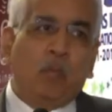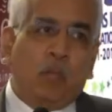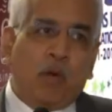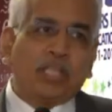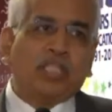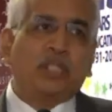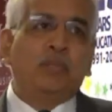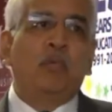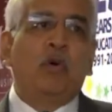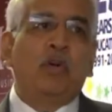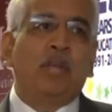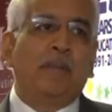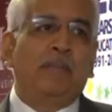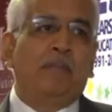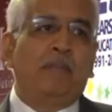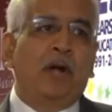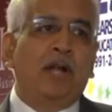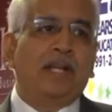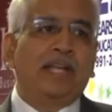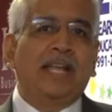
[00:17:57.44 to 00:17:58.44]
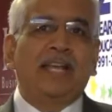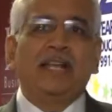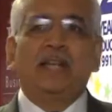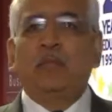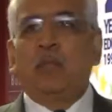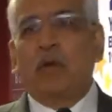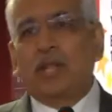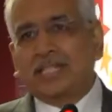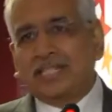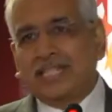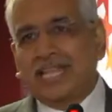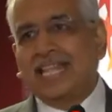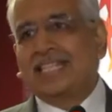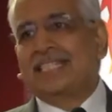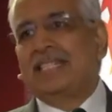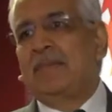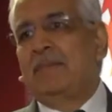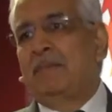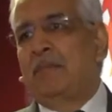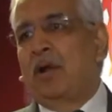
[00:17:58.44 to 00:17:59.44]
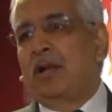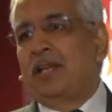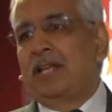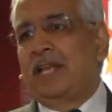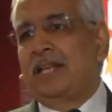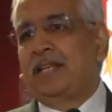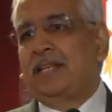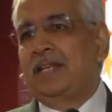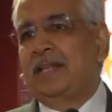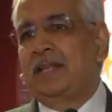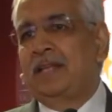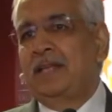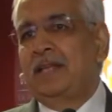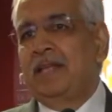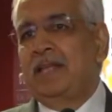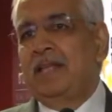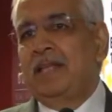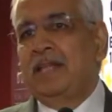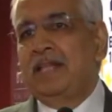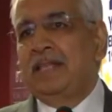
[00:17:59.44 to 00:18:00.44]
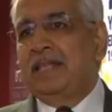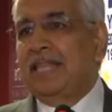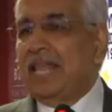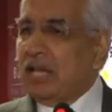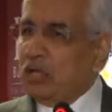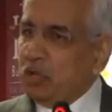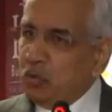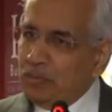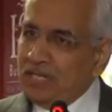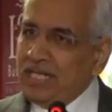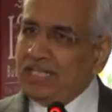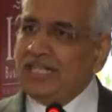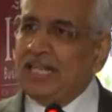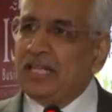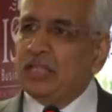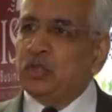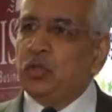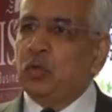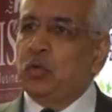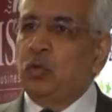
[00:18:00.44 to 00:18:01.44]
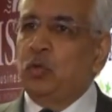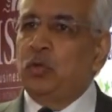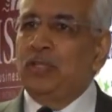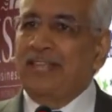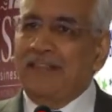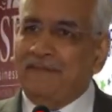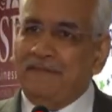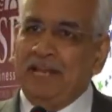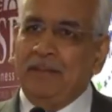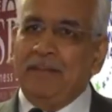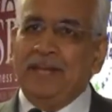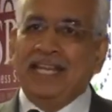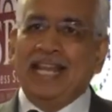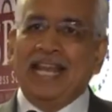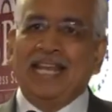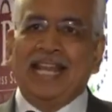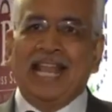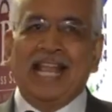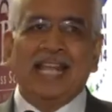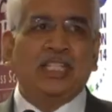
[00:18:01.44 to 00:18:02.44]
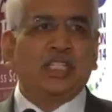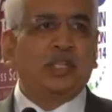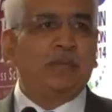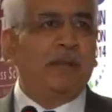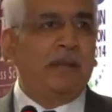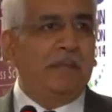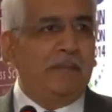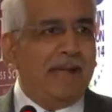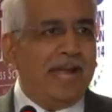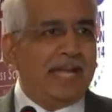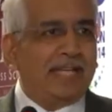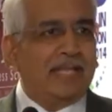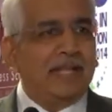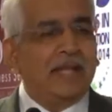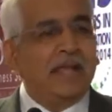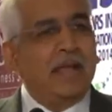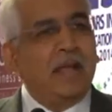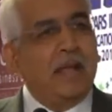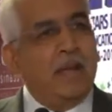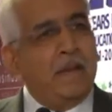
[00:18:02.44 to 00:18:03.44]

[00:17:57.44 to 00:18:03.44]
What's more important, what's less important. There are too many things to do, there will be deadlines to be met,